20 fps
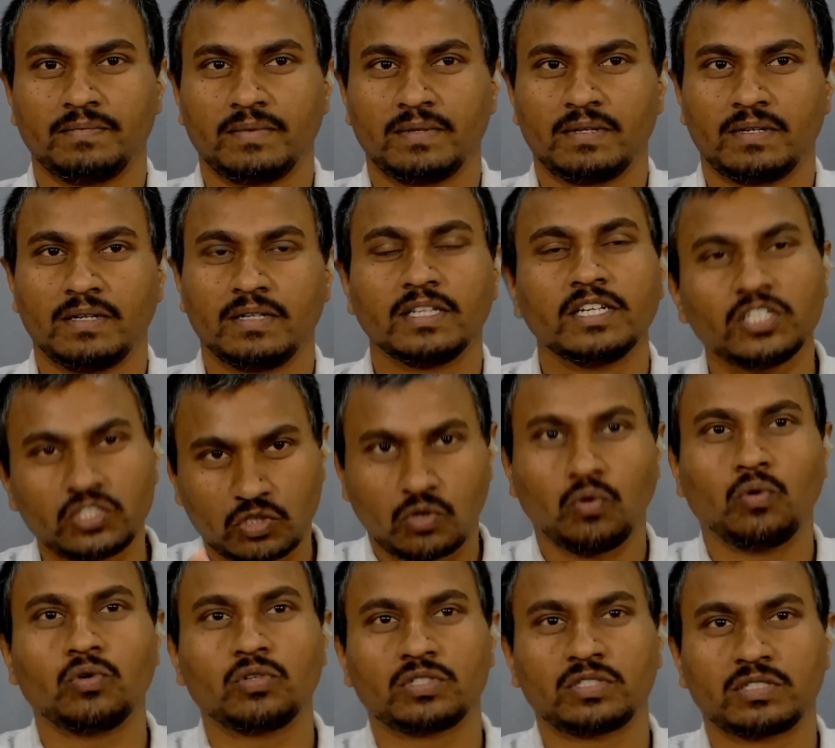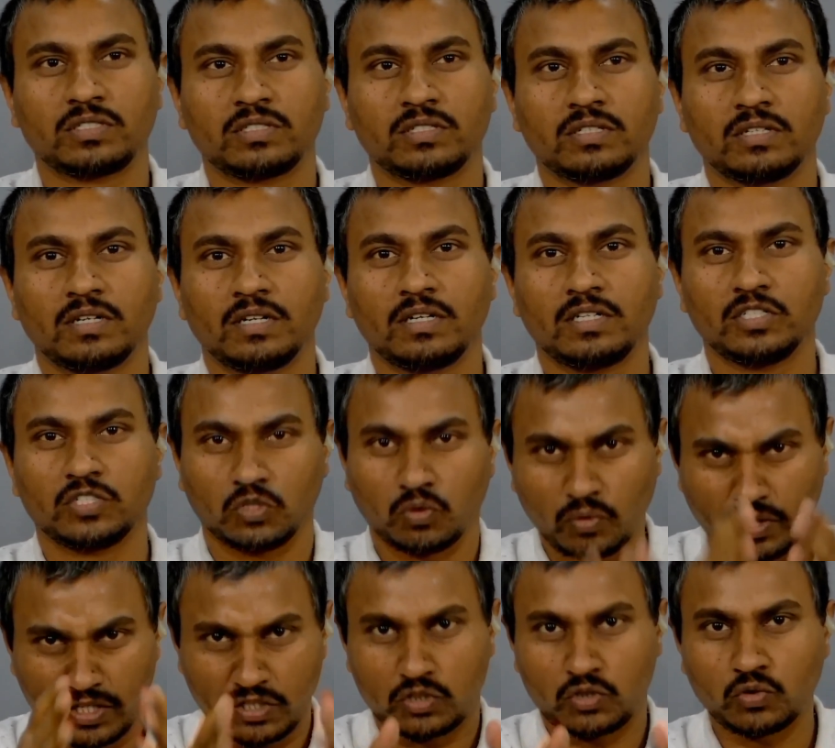This course is
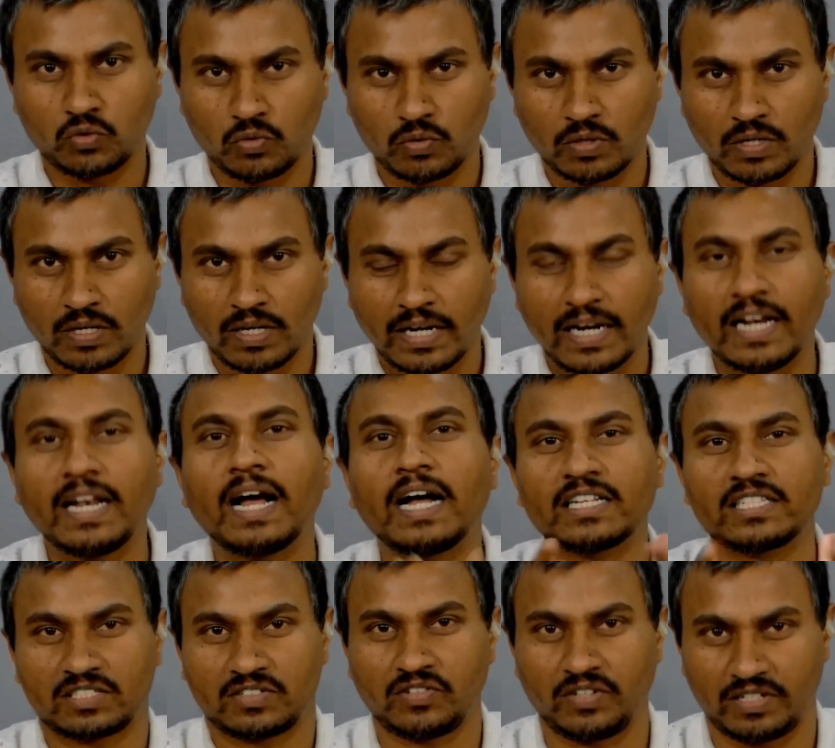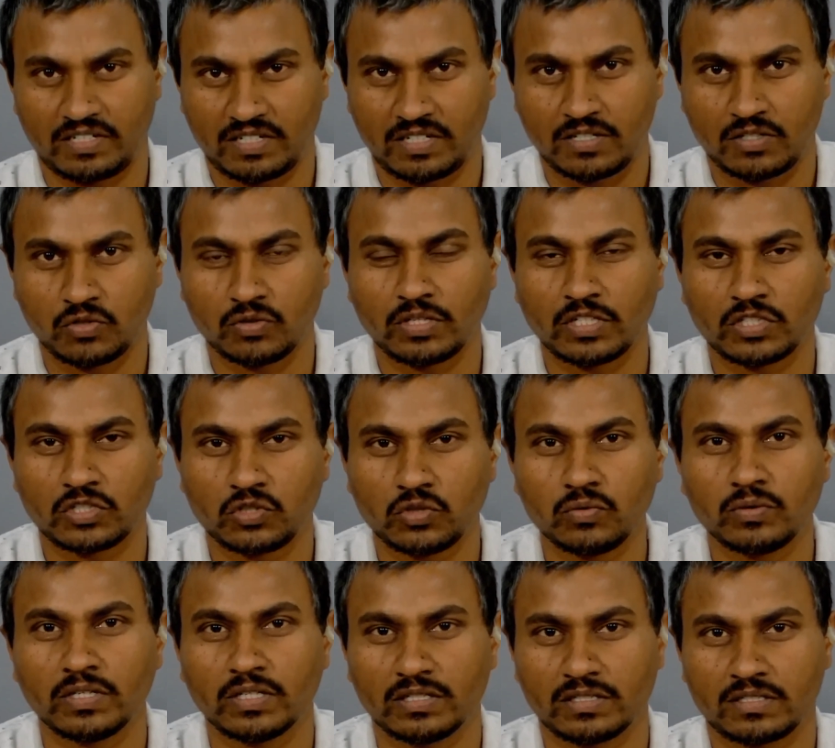going to illustrate to the
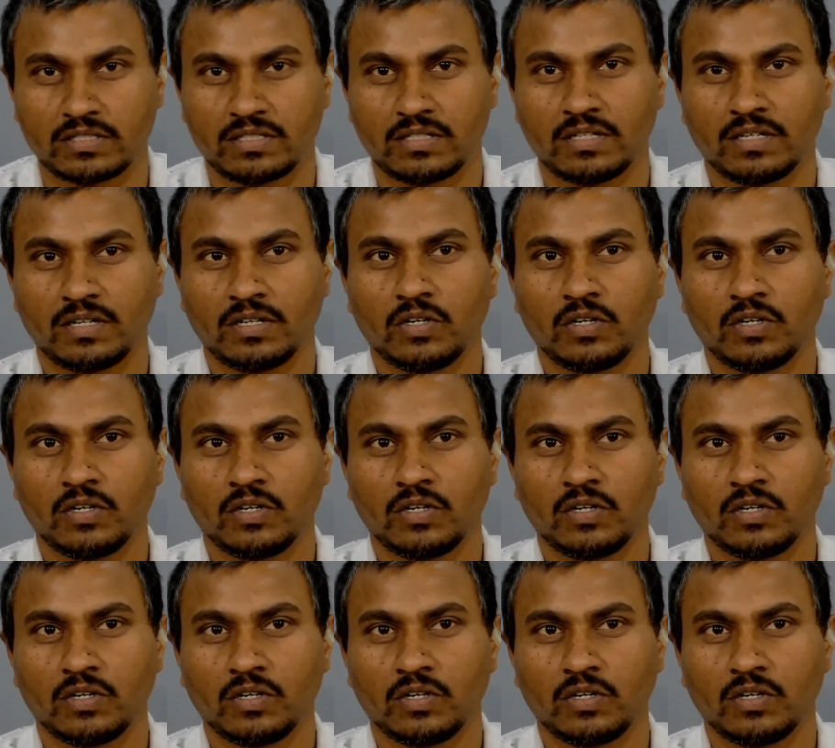students